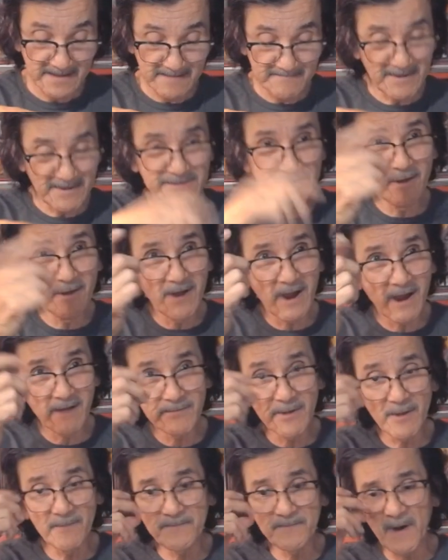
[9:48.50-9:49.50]
But no harm,
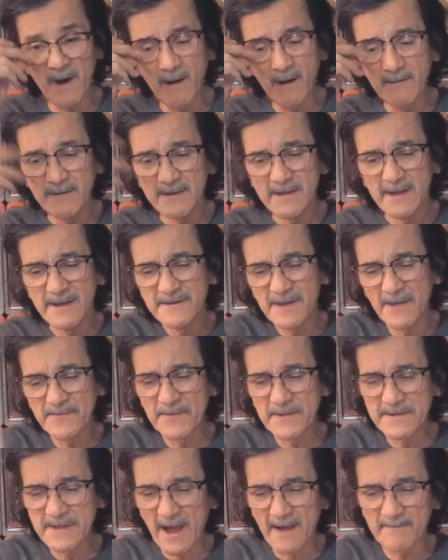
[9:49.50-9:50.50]
no foul.
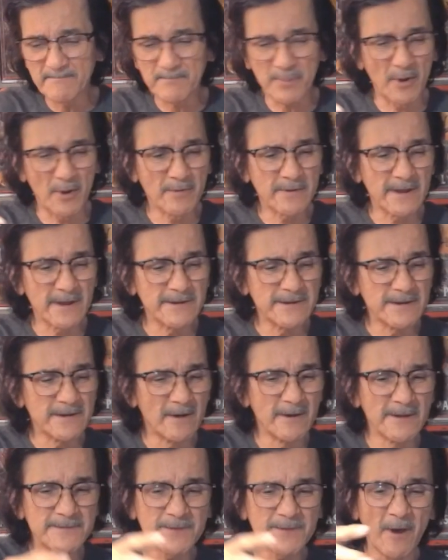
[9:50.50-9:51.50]
Nothing got broken, you
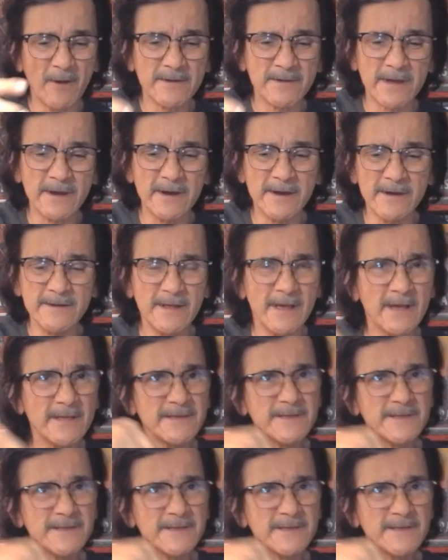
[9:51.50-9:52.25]
know. It's all good.